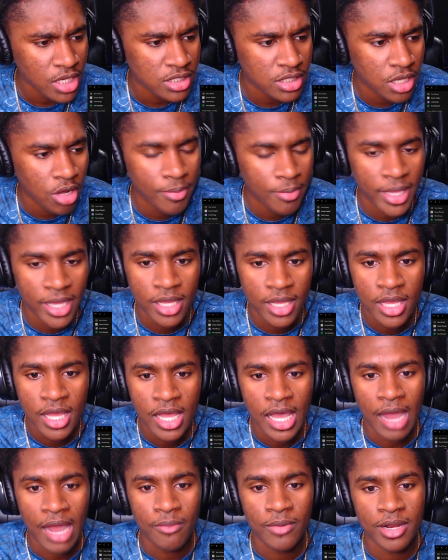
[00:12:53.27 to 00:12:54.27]
dope, man.
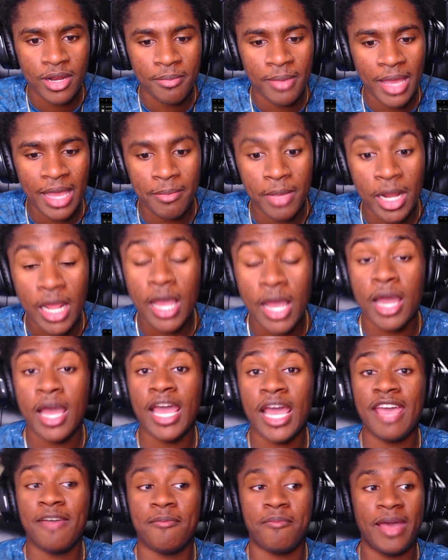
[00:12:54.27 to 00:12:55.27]
I run the Bad Bunny.
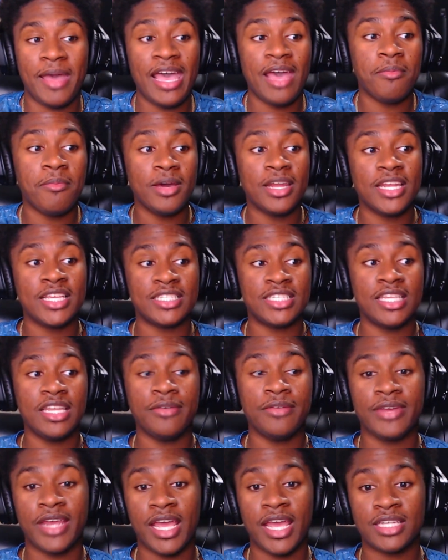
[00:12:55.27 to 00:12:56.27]
If Bad Bunny see the
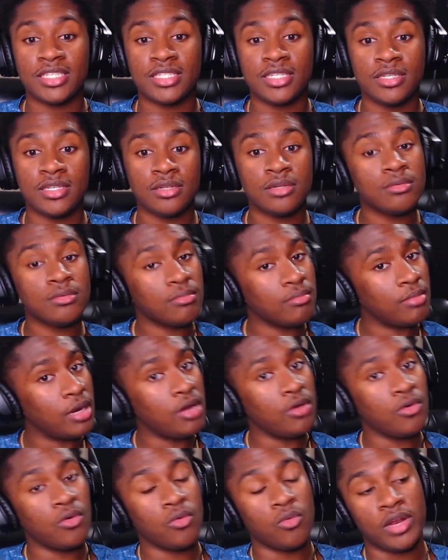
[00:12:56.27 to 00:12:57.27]
reaction,
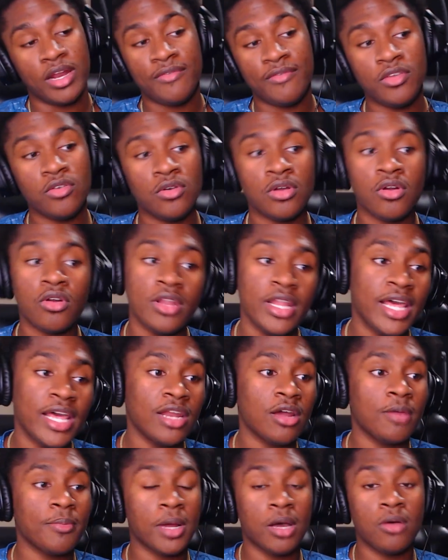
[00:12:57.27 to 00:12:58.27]
bro, whenever you in Orlando,
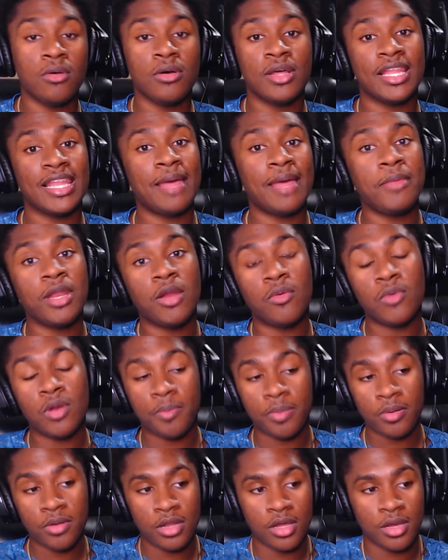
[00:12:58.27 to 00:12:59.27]
bro, let me know when to
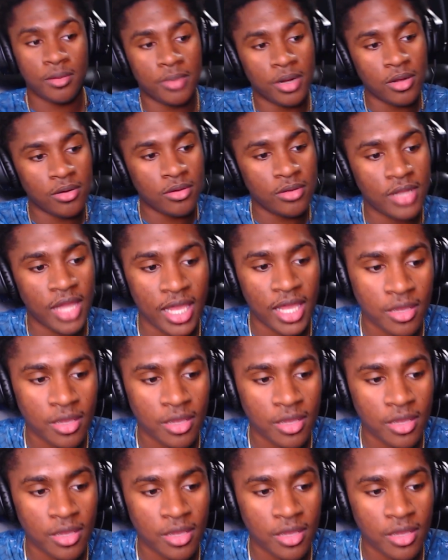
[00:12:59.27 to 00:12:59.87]
pull up, bro. Like,